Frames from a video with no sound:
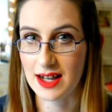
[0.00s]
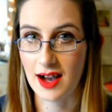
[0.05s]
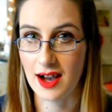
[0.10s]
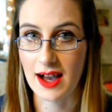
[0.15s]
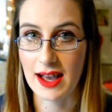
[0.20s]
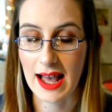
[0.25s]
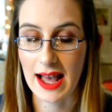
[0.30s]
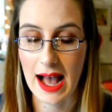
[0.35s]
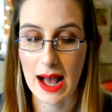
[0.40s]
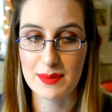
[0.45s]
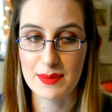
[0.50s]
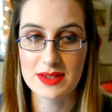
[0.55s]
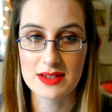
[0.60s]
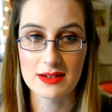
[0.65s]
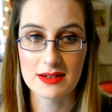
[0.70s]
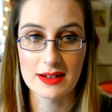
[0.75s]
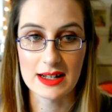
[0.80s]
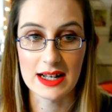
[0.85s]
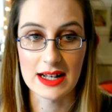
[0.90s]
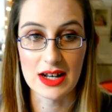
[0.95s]
I
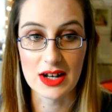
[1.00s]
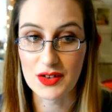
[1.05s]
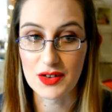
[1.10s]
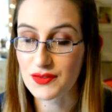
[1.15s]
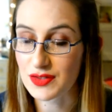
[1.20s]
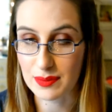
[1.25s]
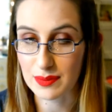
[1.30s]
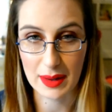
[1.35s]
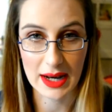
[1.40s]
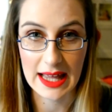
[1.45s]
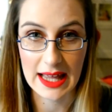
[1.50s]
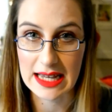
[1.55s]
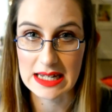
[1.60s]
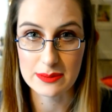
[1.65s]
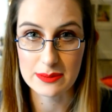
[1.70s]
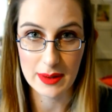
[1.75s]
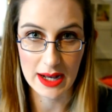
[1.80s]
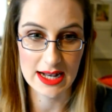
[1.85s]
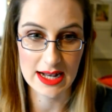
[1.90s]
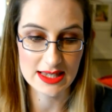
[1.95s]
absolutely love the plaid
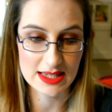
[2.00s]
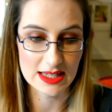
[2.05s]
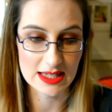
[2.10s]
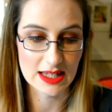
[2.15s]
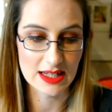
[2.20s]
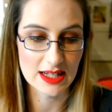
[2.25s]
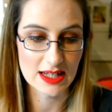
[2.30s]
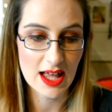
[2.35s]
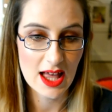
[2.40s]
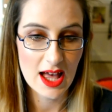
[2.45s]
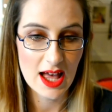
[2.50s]
pattern.